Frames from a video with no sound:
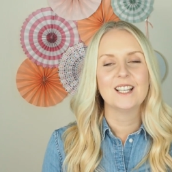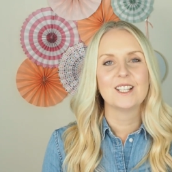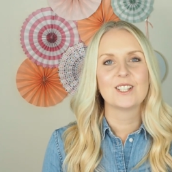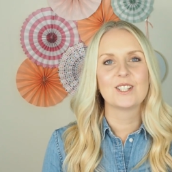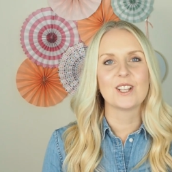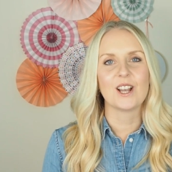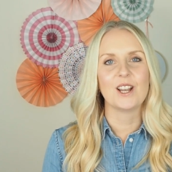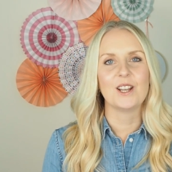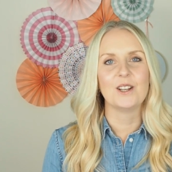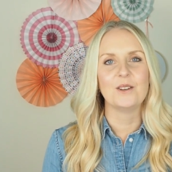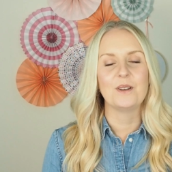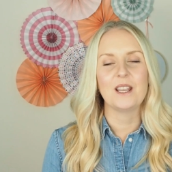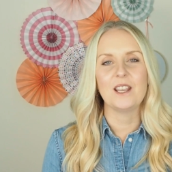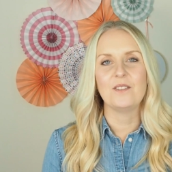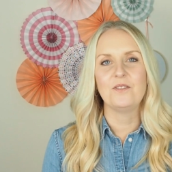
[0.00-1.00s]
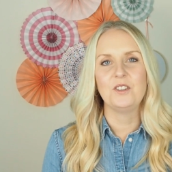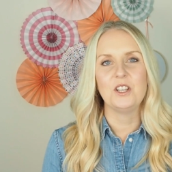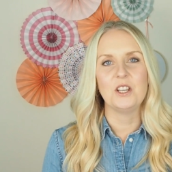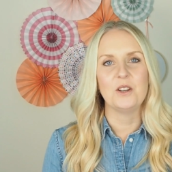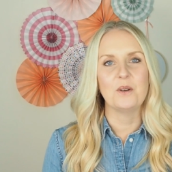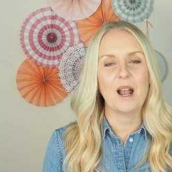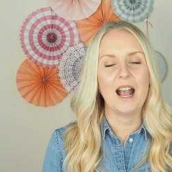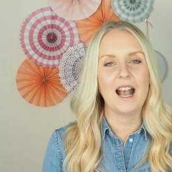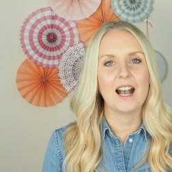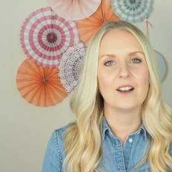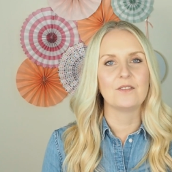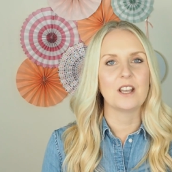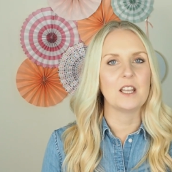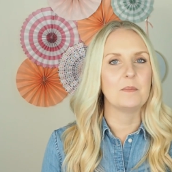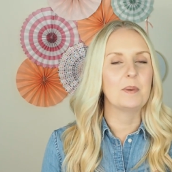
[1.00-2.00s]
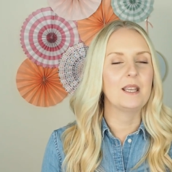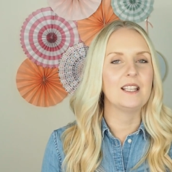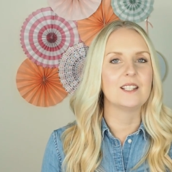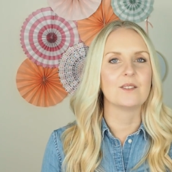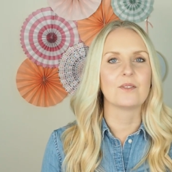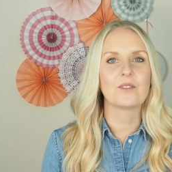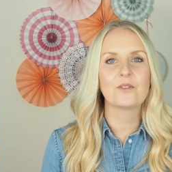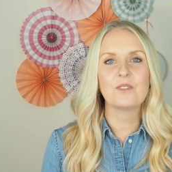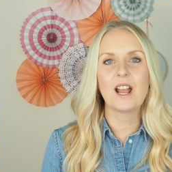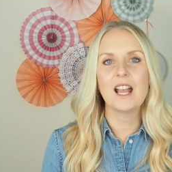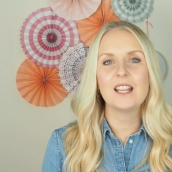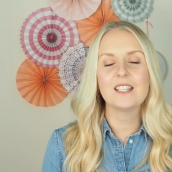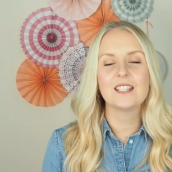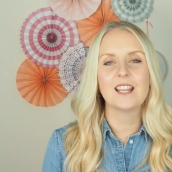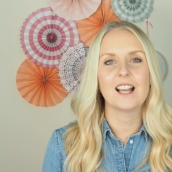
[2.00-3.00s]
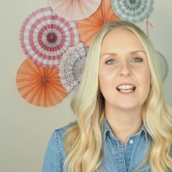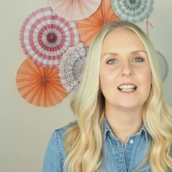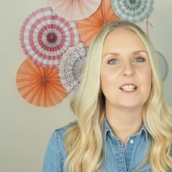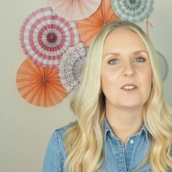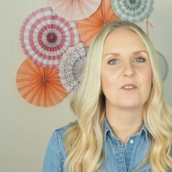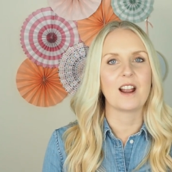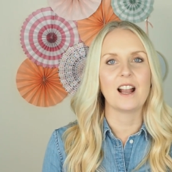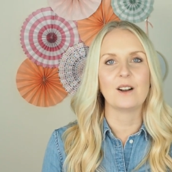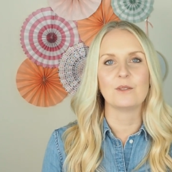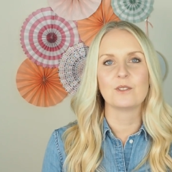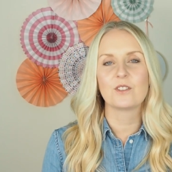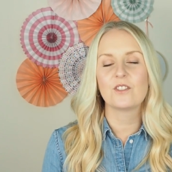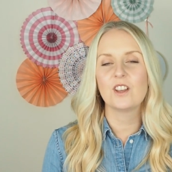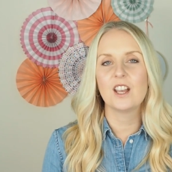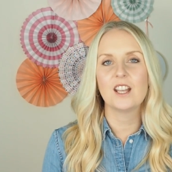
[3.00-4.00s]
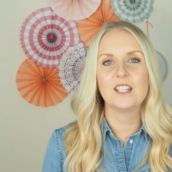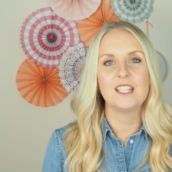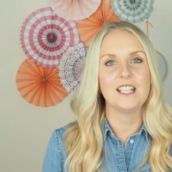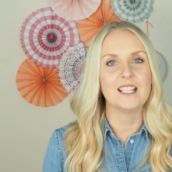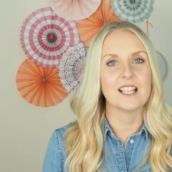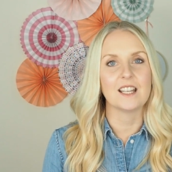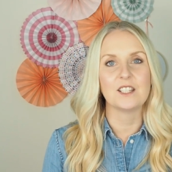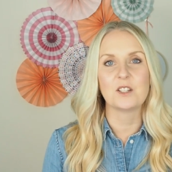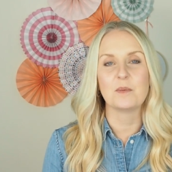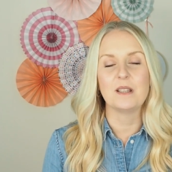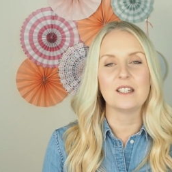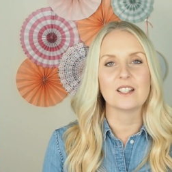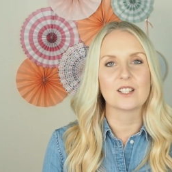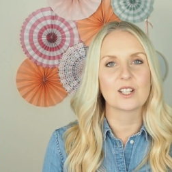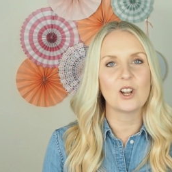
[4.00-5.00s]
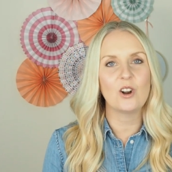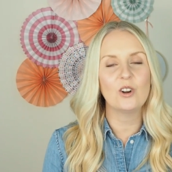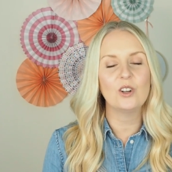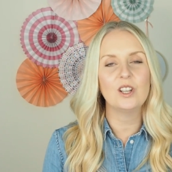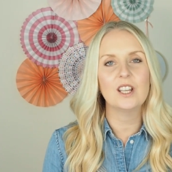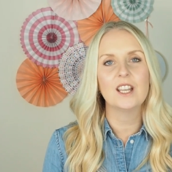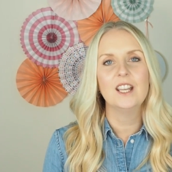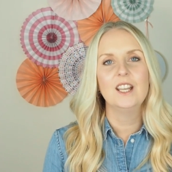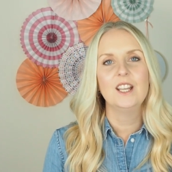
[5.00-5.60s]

So if you have a piece of thread that is around thirty centimetres long,